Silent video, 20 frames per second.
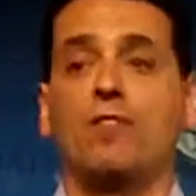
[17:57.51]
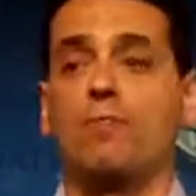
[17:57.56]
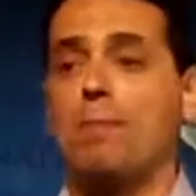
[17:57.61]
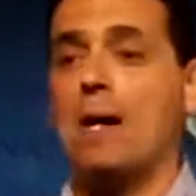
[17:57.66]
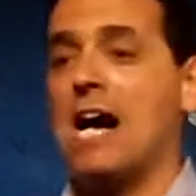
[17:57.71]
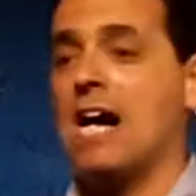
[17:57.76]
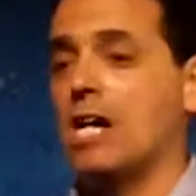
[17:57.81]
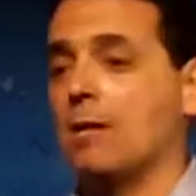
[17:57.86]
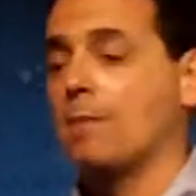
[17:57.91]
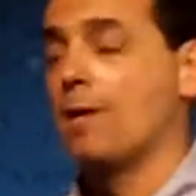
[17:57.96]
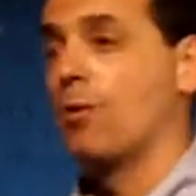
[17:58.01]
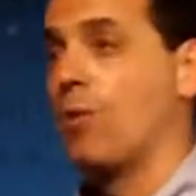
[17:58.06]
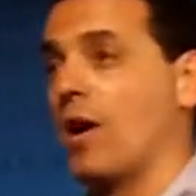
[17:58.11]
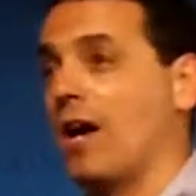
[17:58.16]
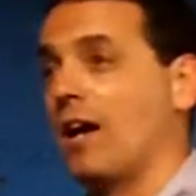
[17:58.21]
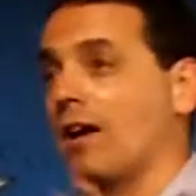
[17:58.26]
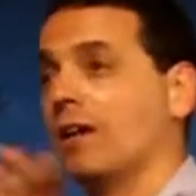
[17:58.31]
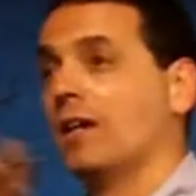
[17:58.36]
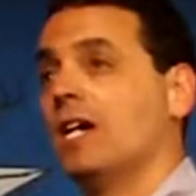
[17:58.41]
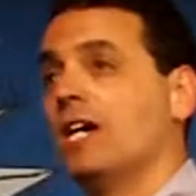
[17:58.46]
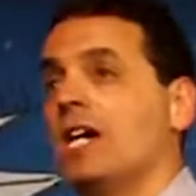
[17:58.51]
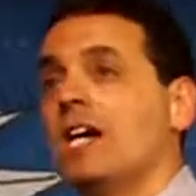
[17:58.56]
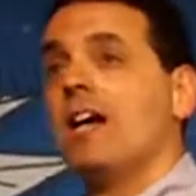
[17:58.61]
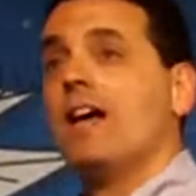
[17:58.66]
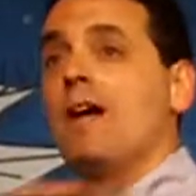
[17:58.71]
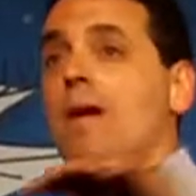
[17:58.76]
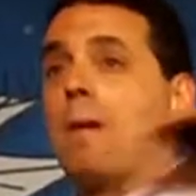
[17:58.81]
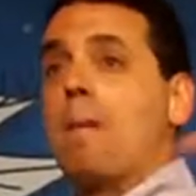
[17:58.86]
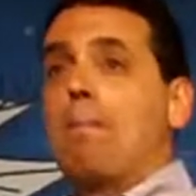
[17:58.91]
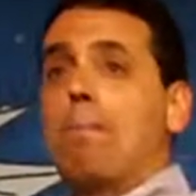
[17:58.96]
of buyer beware.
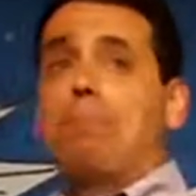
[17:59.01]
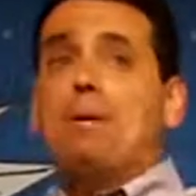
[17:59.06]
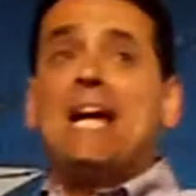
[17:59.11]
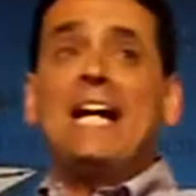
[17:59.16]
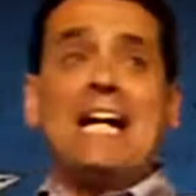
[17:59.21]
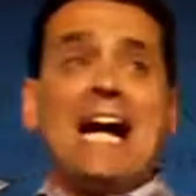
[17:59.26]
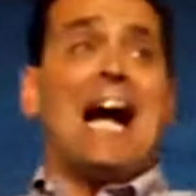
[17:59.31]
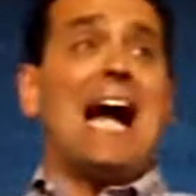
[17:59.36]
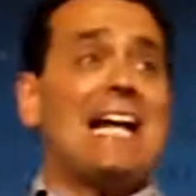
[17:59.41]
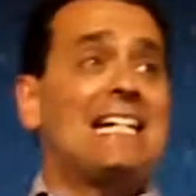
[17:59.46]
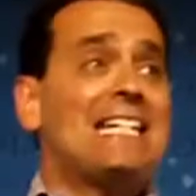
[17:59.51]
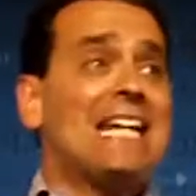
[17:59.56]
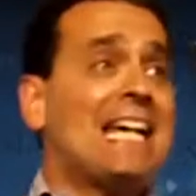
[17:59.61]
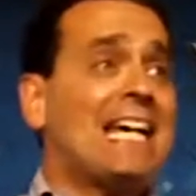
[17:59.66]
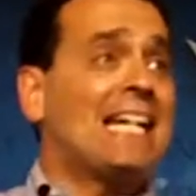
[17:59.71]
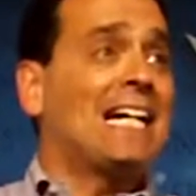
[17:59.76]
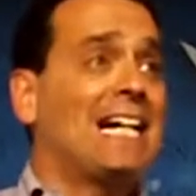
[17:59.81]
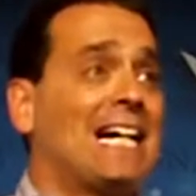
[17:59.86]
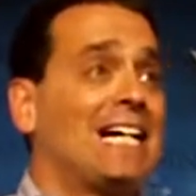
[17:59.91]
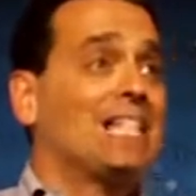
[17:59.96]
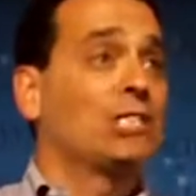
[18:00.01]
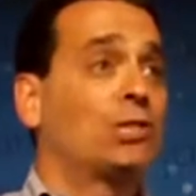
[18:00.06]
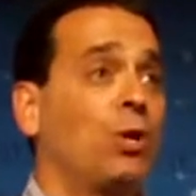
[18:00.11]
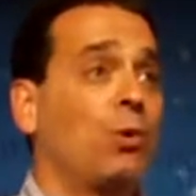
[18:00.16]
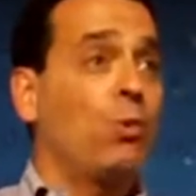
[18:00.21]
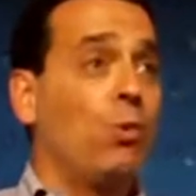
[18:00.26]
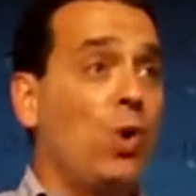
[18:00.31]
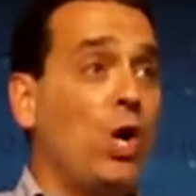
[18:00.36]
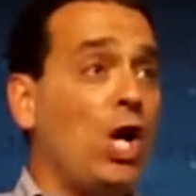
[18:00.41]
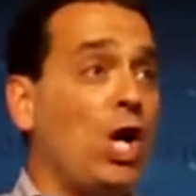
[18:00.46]
Big ideas!
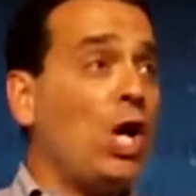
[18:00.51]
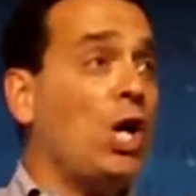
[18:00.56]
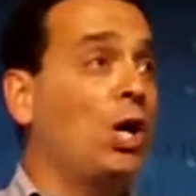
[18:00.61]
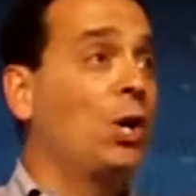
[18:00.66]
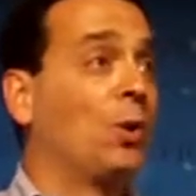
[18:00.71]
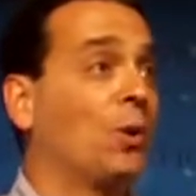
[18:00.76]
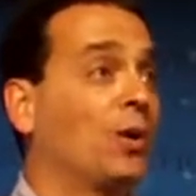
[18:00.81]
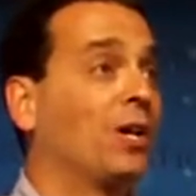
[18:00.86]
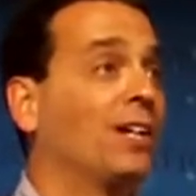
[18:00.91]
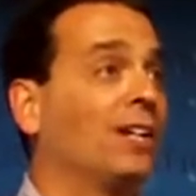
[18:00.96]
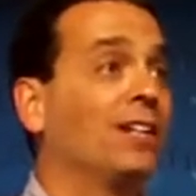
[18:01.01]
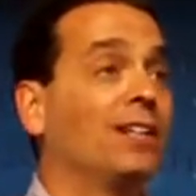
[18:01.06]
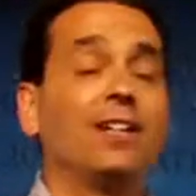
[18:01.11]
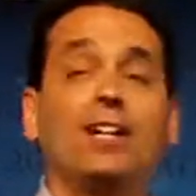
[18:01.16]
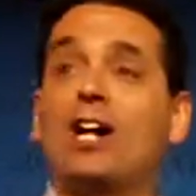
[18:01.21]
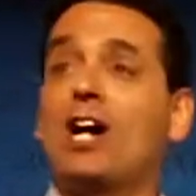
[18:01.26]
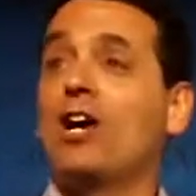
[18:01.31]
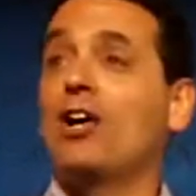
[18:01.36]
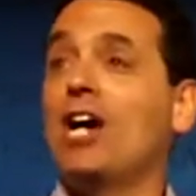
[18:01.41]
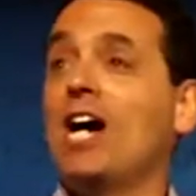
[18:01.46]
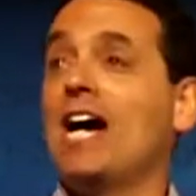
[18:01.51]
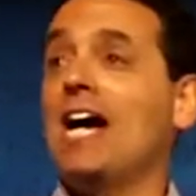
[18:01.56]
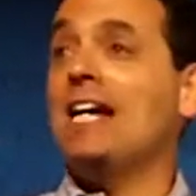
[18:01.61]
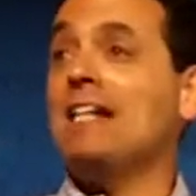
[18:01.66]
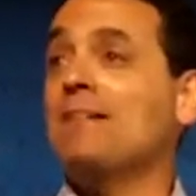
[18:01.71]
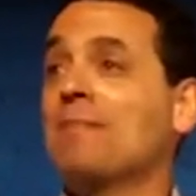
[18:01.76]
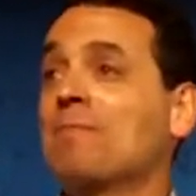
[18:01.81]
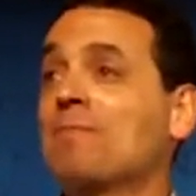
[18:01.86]
Woo! All right?